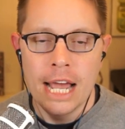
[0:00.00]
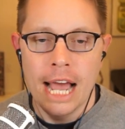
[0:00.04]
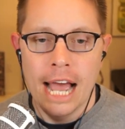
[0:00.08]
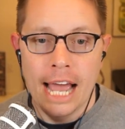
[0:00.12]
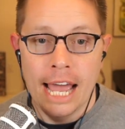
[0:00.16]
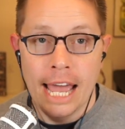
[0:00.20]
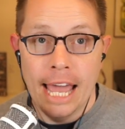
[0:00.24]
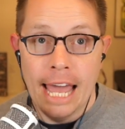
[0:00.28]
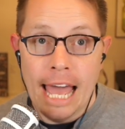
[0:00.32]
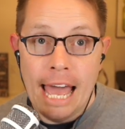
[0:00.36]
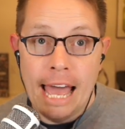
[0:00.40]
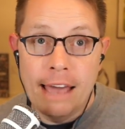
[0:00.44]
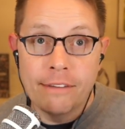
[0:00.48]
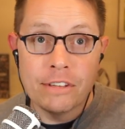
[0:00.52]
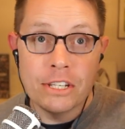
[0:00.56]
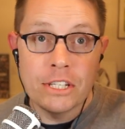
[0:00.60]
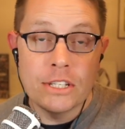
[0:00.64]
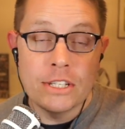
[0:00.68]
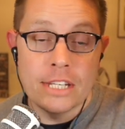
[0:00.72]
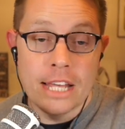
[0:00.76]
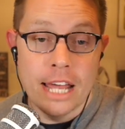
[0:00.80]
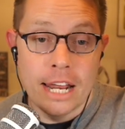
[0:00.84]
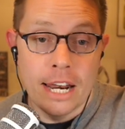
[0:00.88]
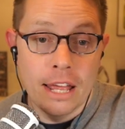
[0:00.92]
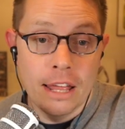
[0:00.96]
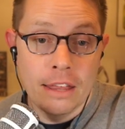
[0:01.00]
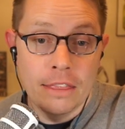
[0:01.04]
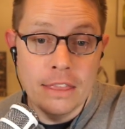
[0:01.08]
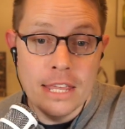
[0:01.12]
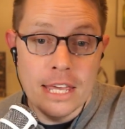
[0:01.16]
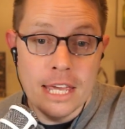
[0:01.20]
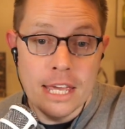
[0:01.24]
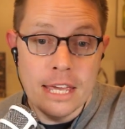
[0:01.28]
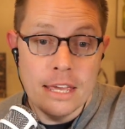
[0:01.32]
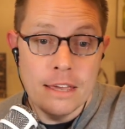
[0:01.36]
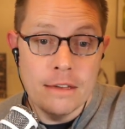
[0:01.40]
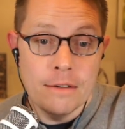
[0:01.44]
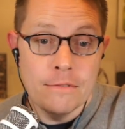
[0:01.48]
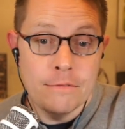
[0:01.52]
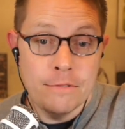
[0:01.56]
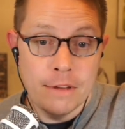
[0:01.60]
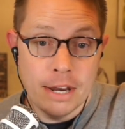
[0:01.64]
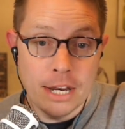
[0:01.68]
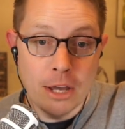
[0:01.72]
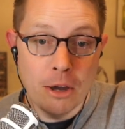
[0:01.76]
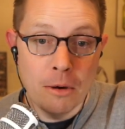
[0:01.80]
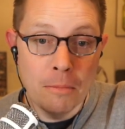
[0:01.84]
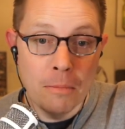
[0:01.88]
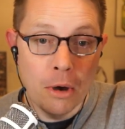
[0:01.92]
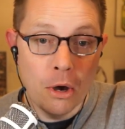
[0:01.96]
I have it set on the
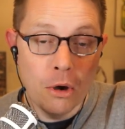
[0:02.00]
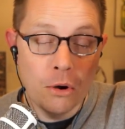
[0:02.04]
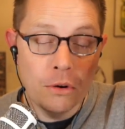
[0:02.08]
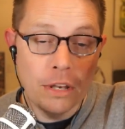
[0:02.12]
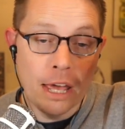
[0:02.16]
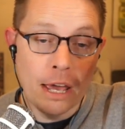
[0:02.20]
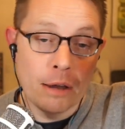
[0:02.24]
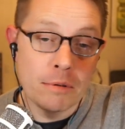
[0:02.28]
video mode.